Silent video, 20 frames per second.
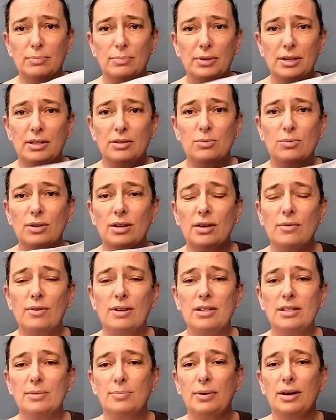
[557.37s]
Because when I
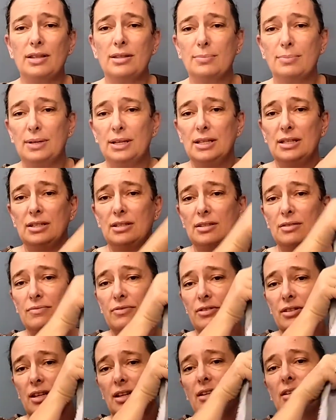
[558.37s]
went to buy the beads
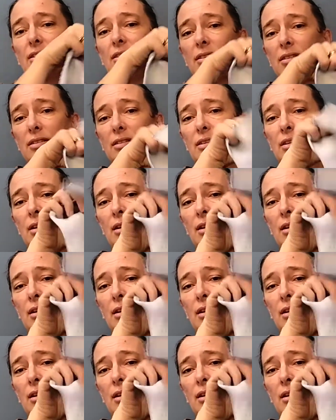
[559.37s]
for this,